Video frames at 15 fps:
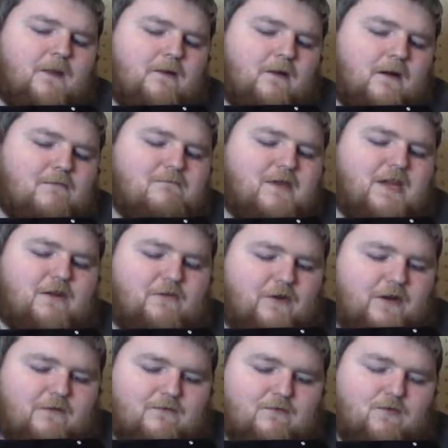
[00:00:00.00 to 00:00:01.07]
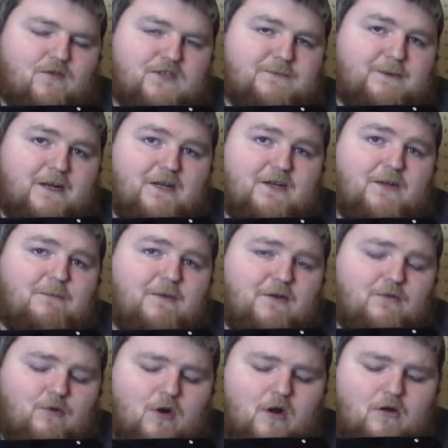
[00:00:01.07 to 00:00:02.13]
not being reinforced, but I could be
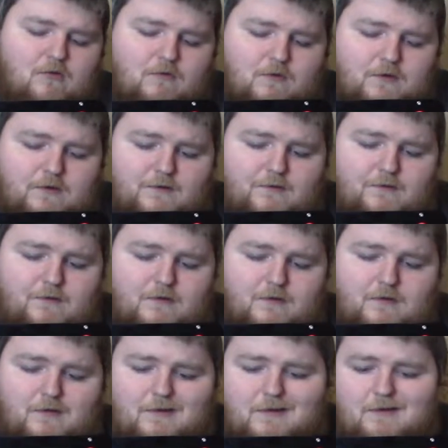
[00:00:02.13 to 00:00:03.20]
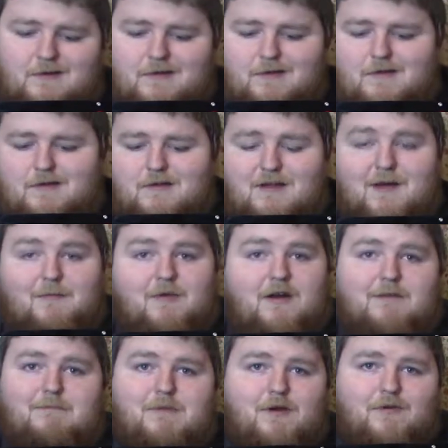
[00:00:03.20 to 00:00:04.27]
wrong. I'm
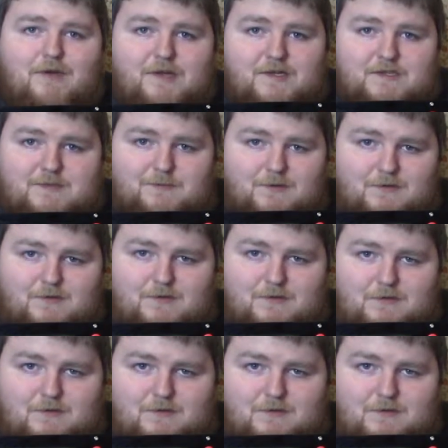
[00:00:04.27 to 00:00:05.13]
not a belt expert.